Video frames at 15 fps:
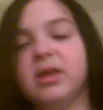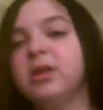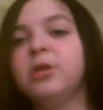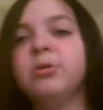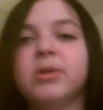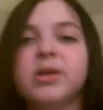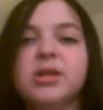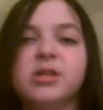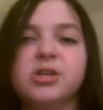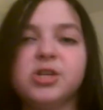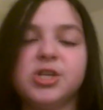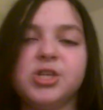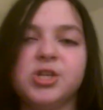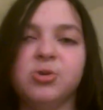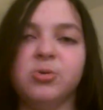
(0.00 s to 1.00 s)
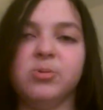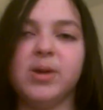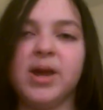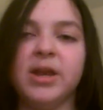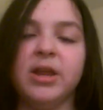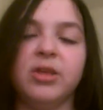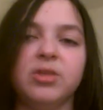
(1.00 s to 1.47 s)
You could just do
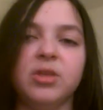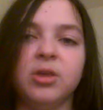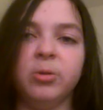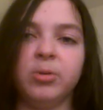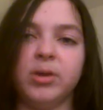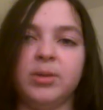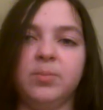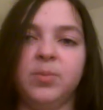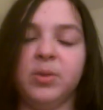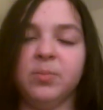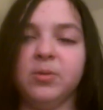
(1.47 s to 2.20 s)
anything. You can be a